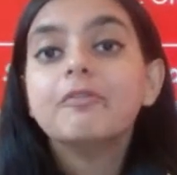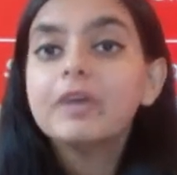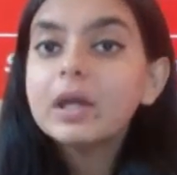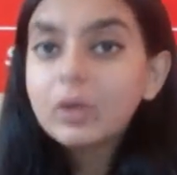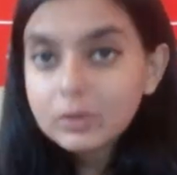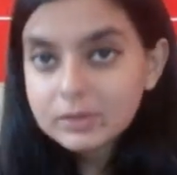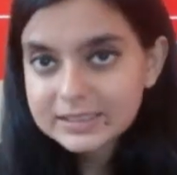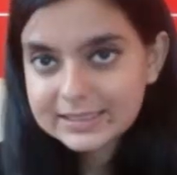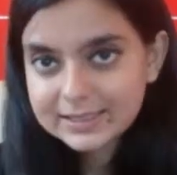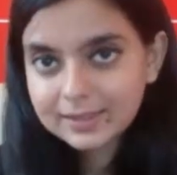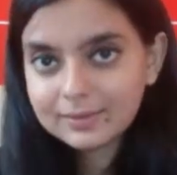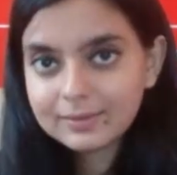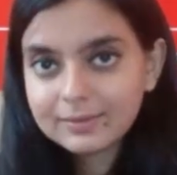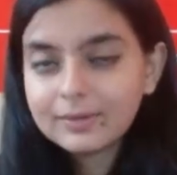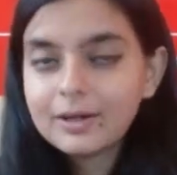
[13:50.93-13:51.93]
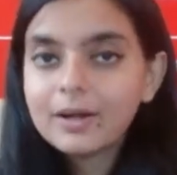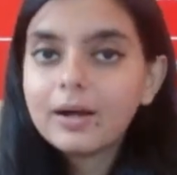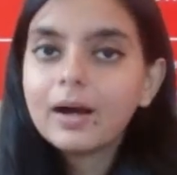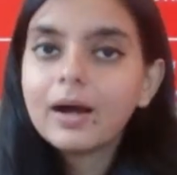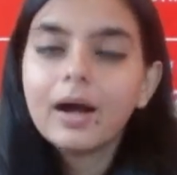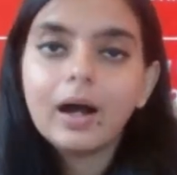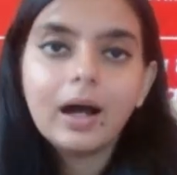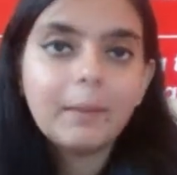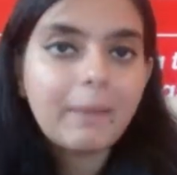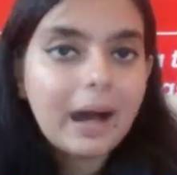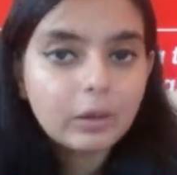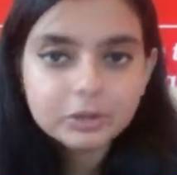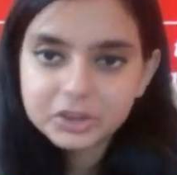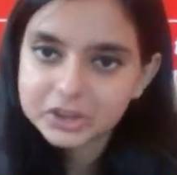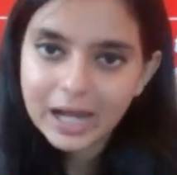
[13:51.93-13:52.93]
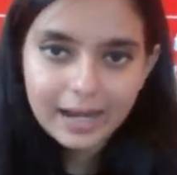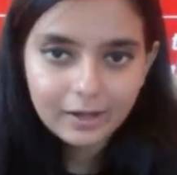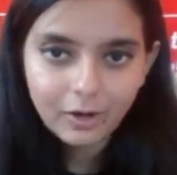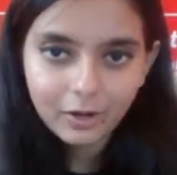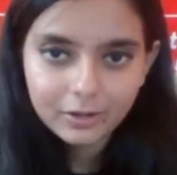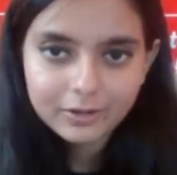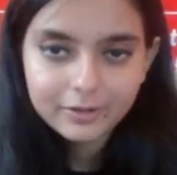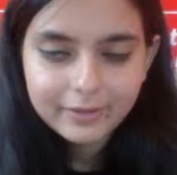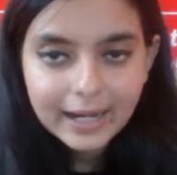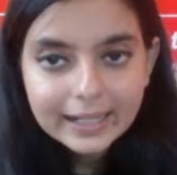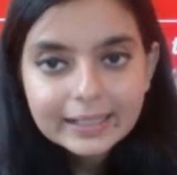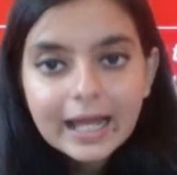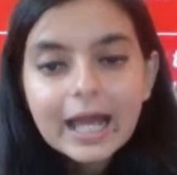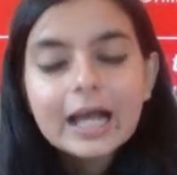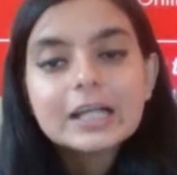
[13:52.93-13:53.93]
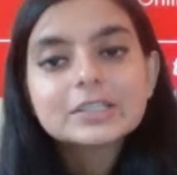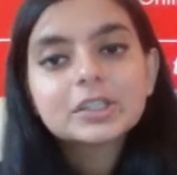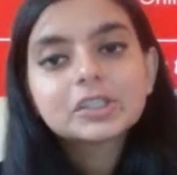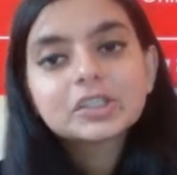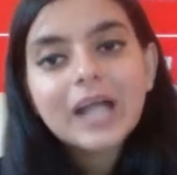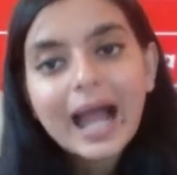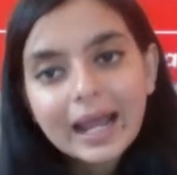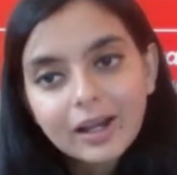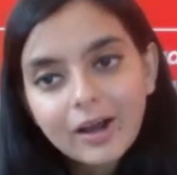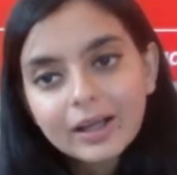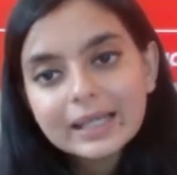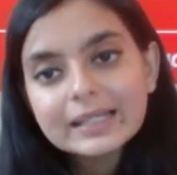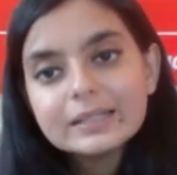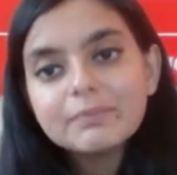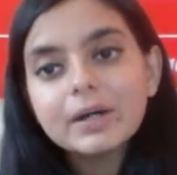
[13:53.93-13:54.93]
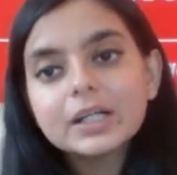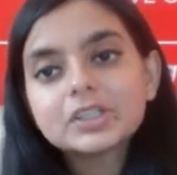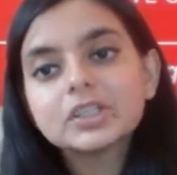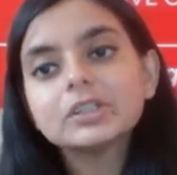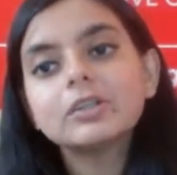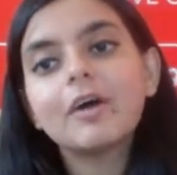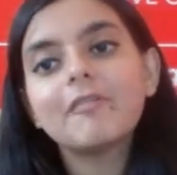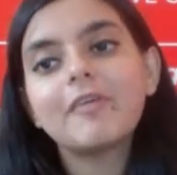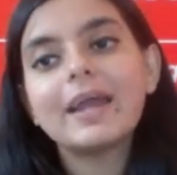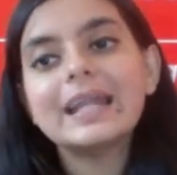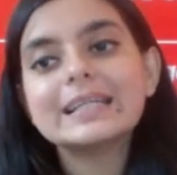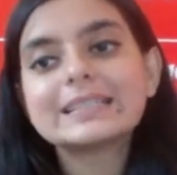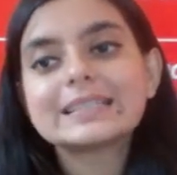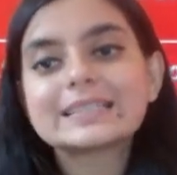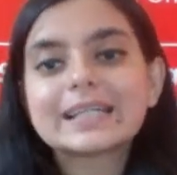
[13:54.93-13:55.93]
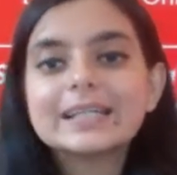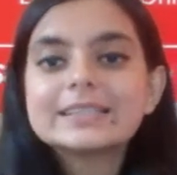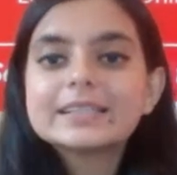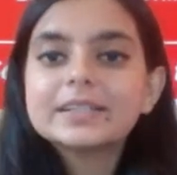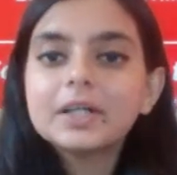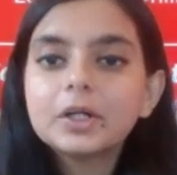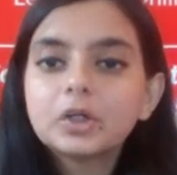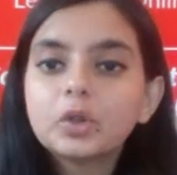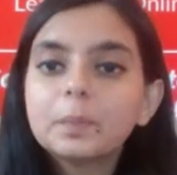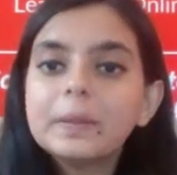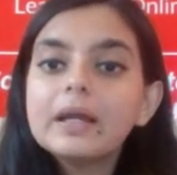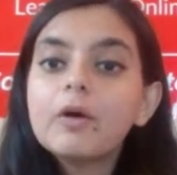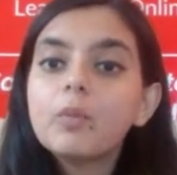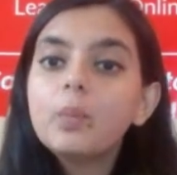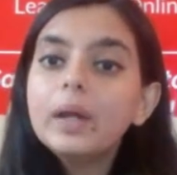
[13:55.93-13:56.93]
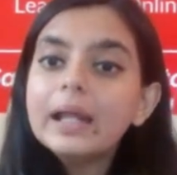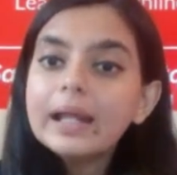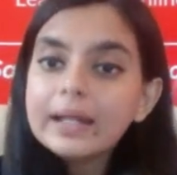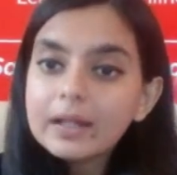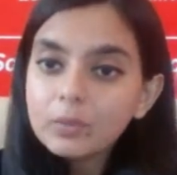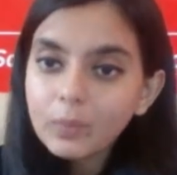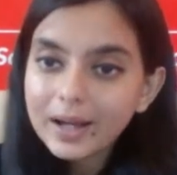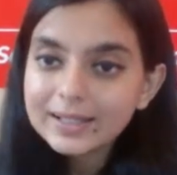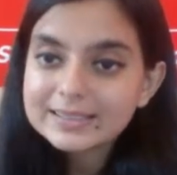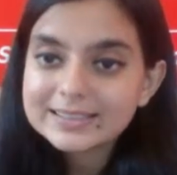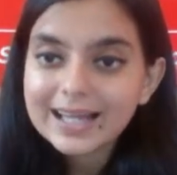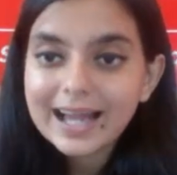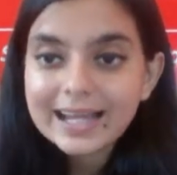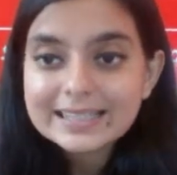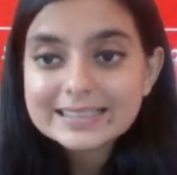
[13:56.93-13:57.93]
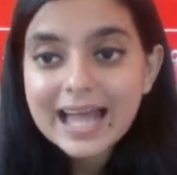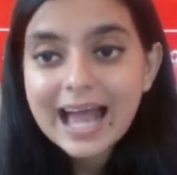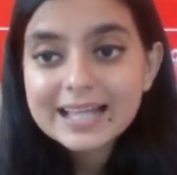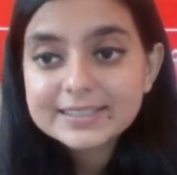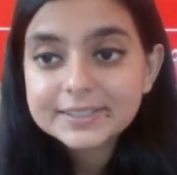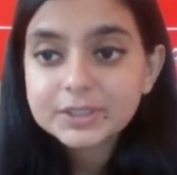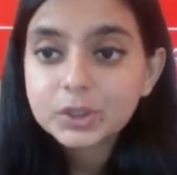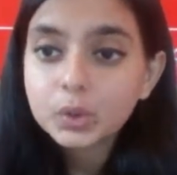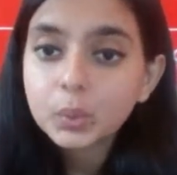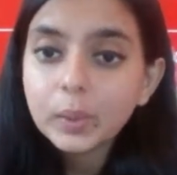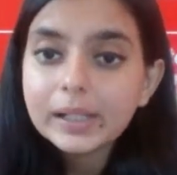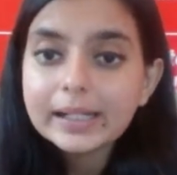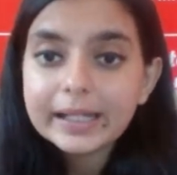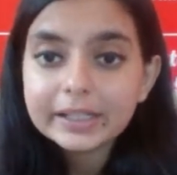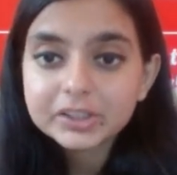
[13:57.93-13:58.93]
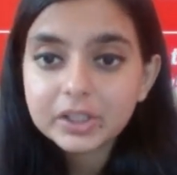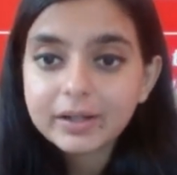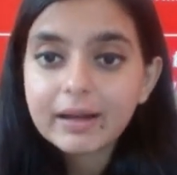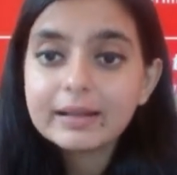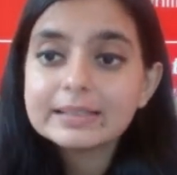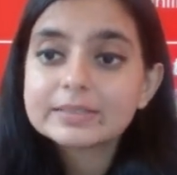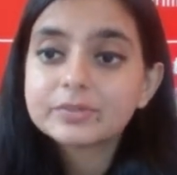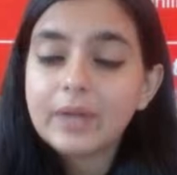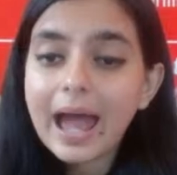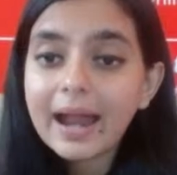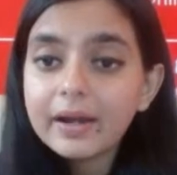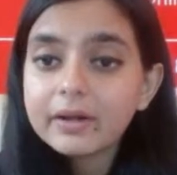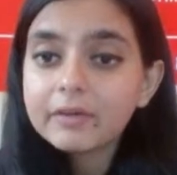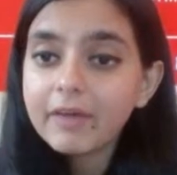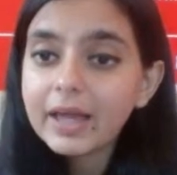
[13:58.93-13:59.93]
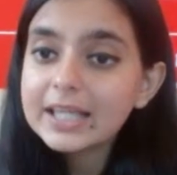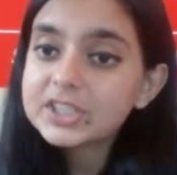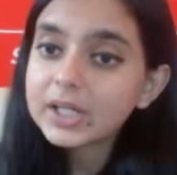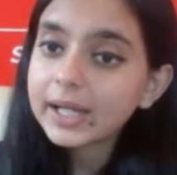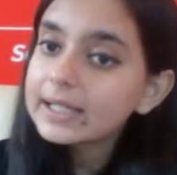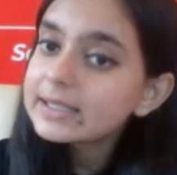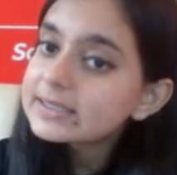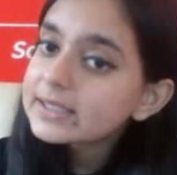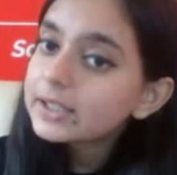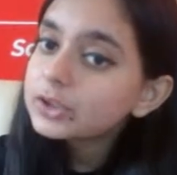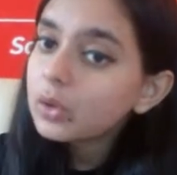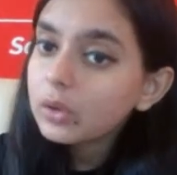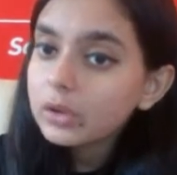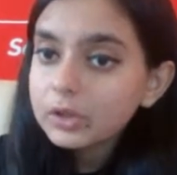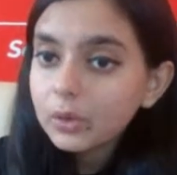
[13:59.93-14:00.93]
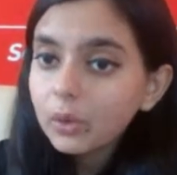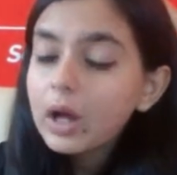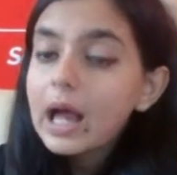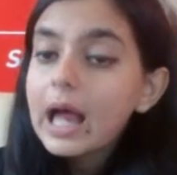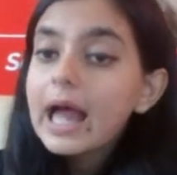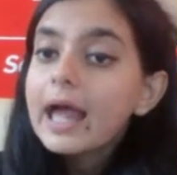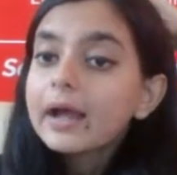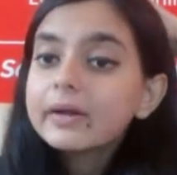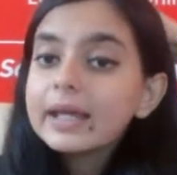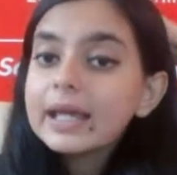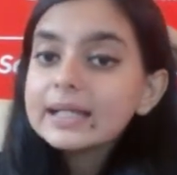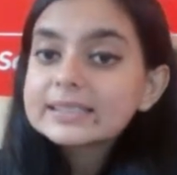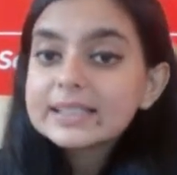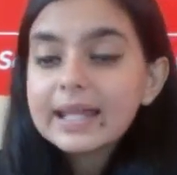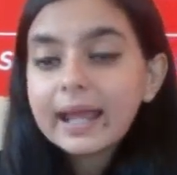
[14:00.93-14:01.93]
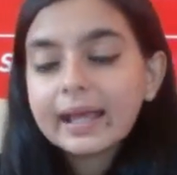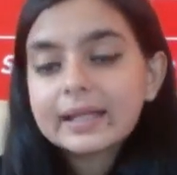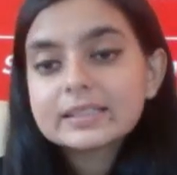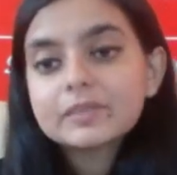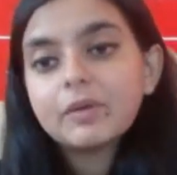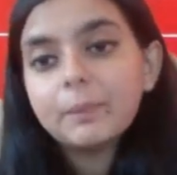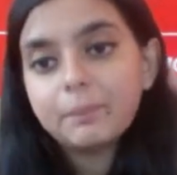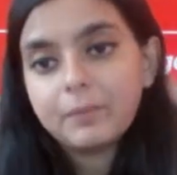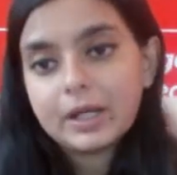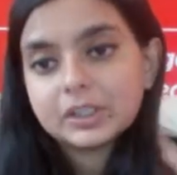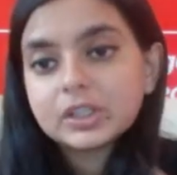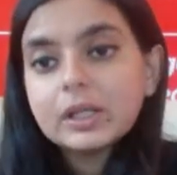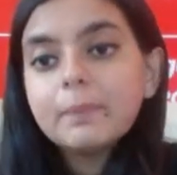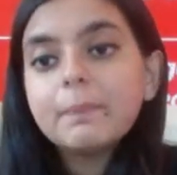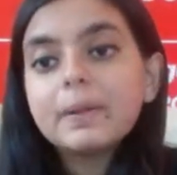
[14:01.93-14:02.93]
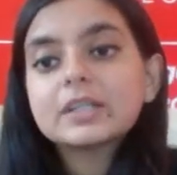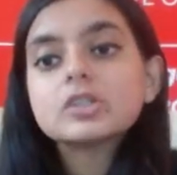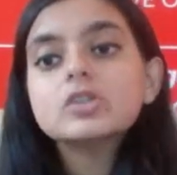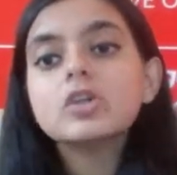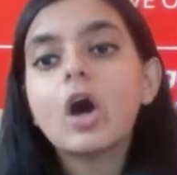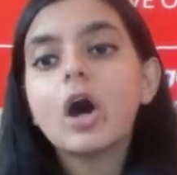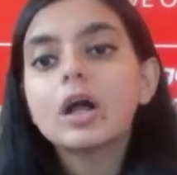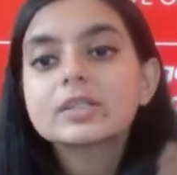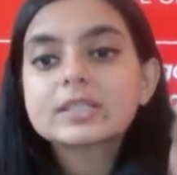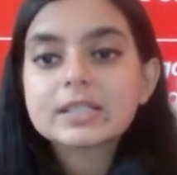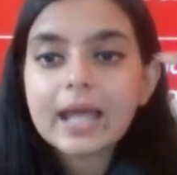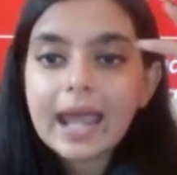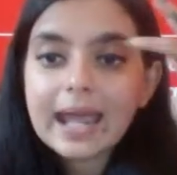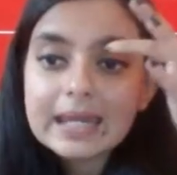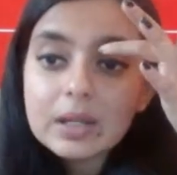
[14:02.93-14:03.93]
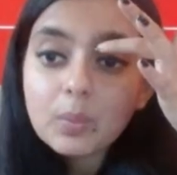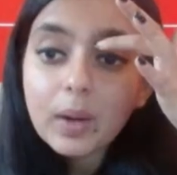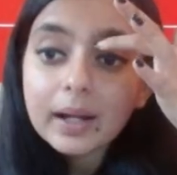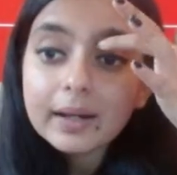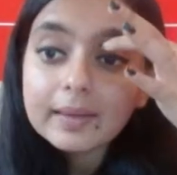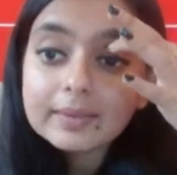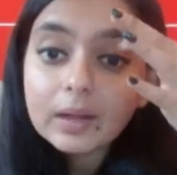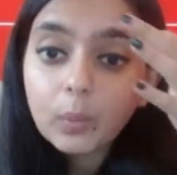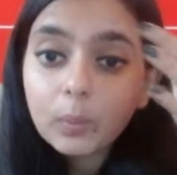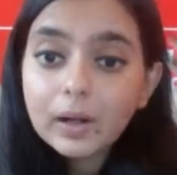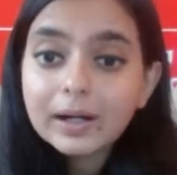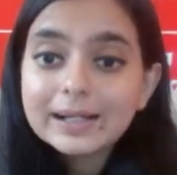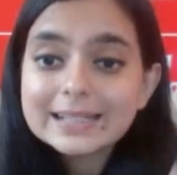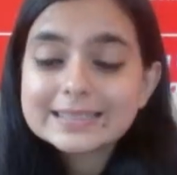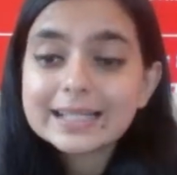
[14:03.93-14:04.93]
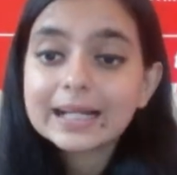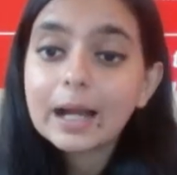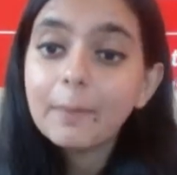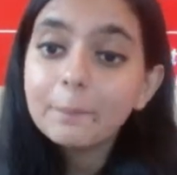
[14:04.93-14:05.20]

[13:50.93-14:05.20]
views about Shylock, right? So Shylock in Merchant of Venice is considered to be a villain in one size, as his cruel nature and revenge against Antonio creates a negative impression. But not anyone in the world is a